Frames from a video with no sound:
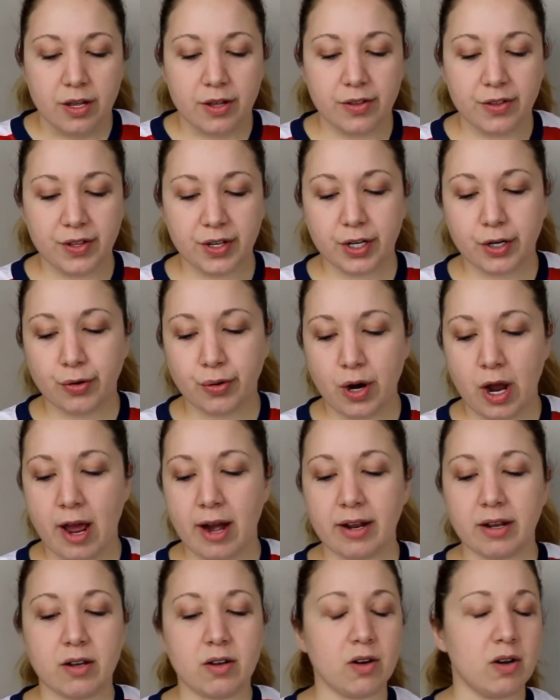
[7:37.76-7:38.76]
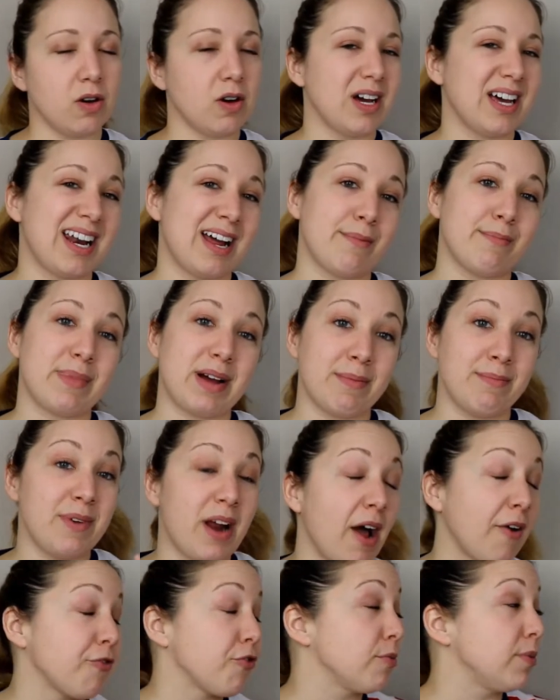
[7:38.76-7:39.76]
the Chronicle, and I'm
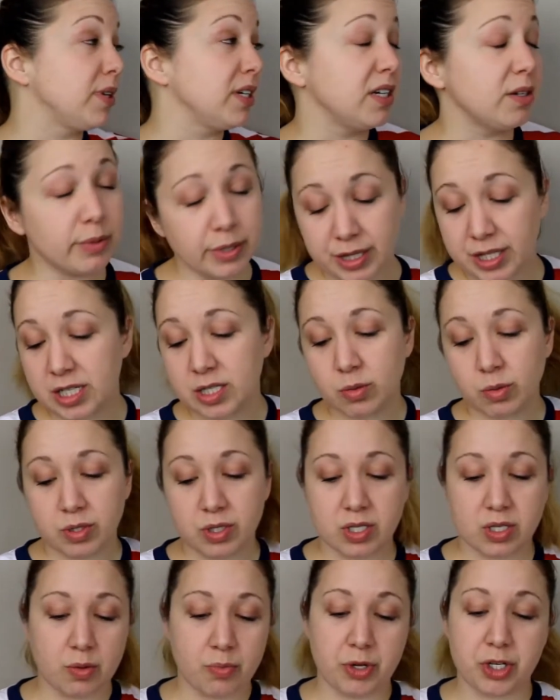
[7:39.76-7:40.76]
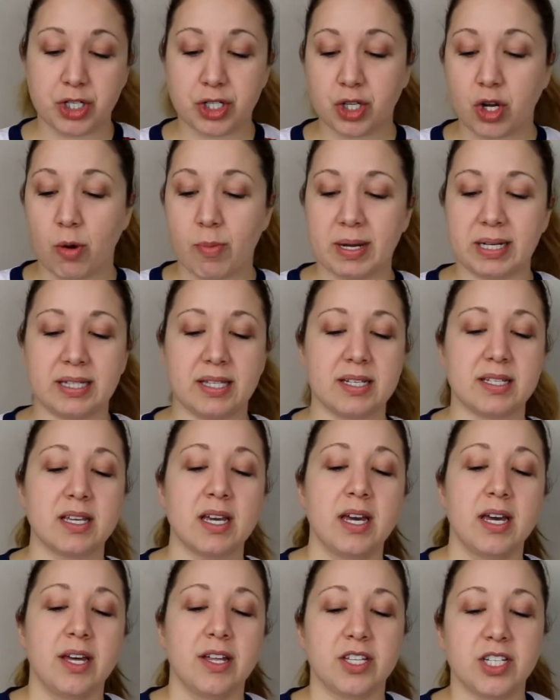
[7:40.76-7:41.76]
not familiar with this one, so let me just go by
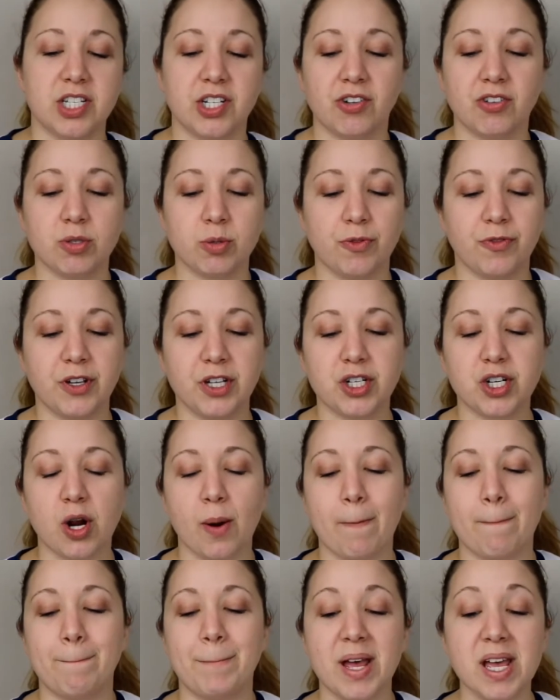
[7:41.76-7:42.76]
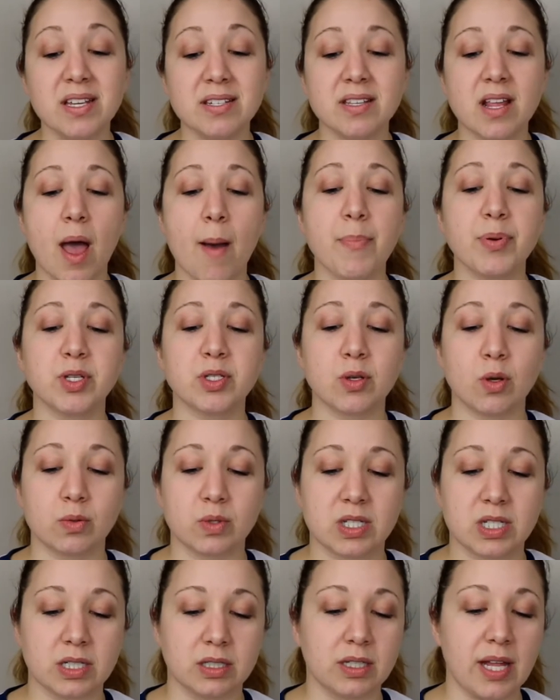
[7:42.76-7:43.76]
this. The series will feature best
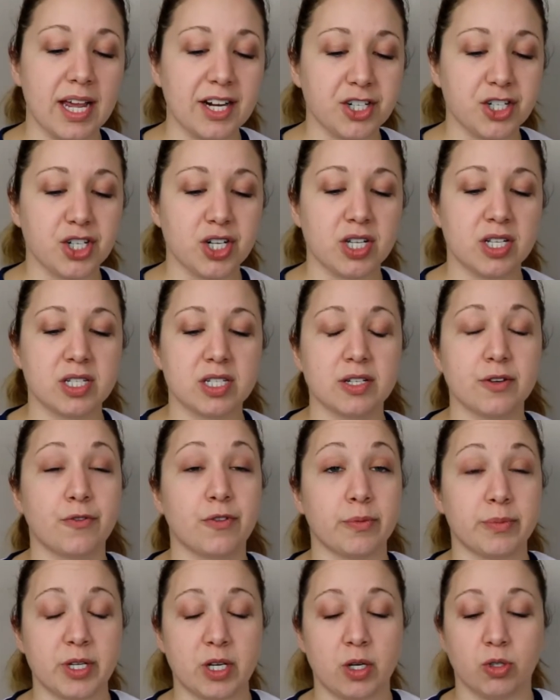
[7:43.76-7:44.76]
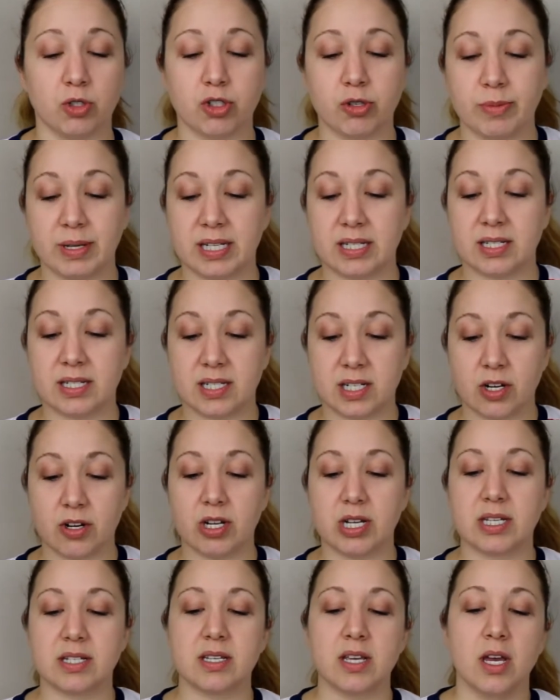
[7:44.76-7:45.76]
episode selections from the Ultraman
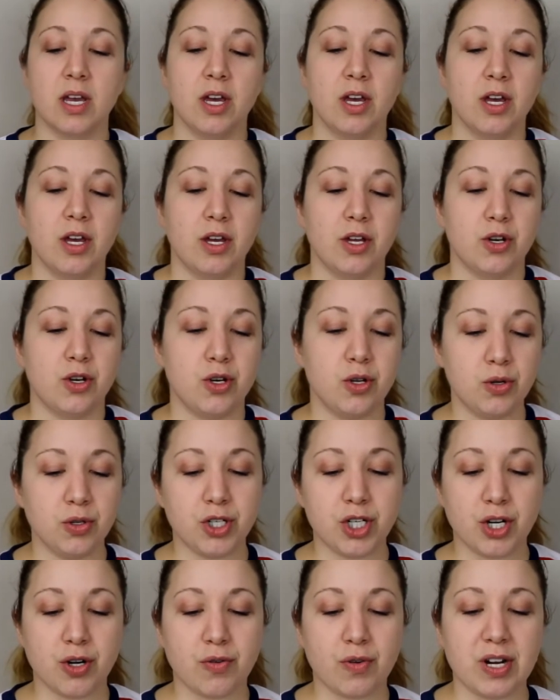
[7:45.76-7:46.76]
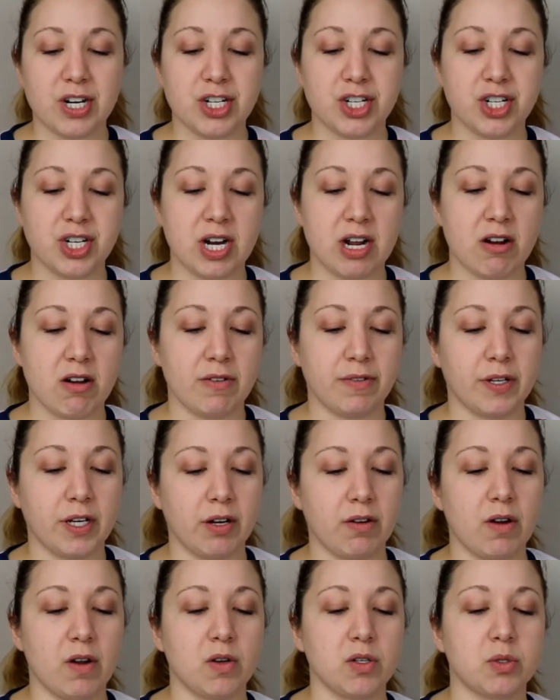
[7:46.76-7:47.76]
series, New Generation Era of
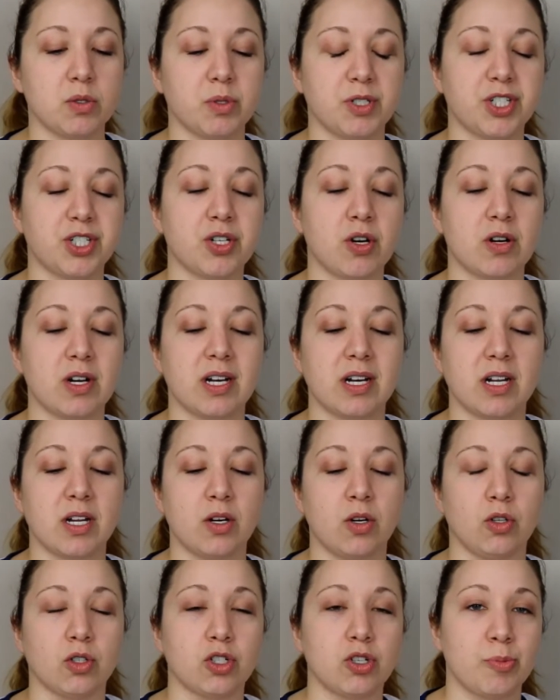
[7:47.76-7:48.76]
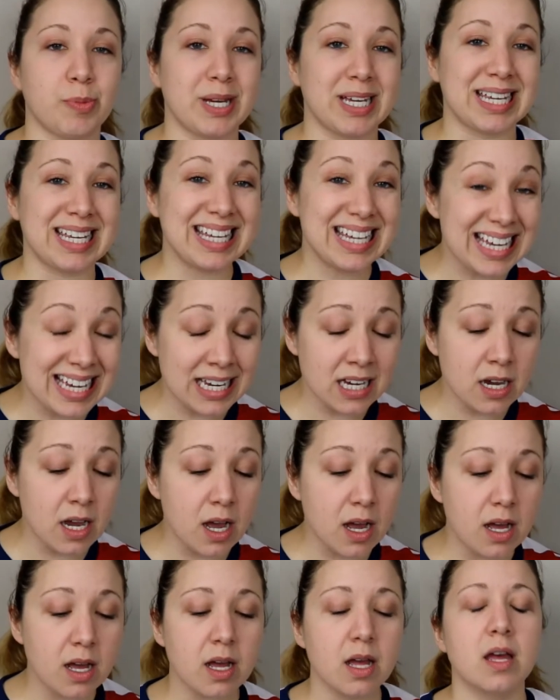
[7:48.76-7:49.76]
Heroes, which started in Ultraman
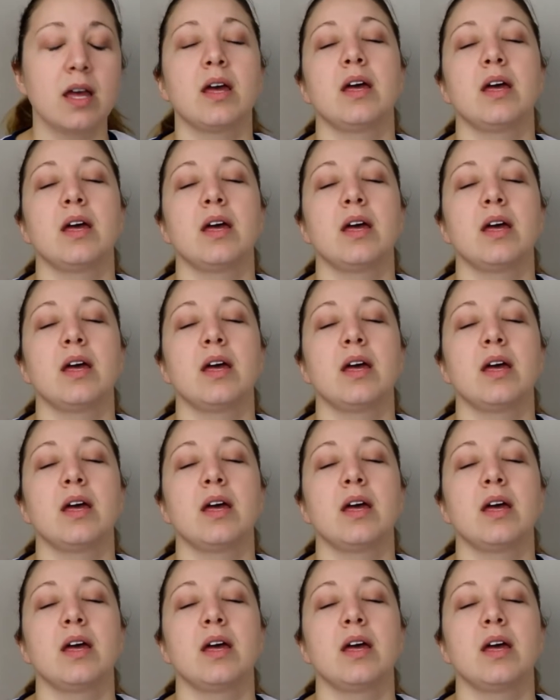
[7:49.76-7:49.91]
Ginga,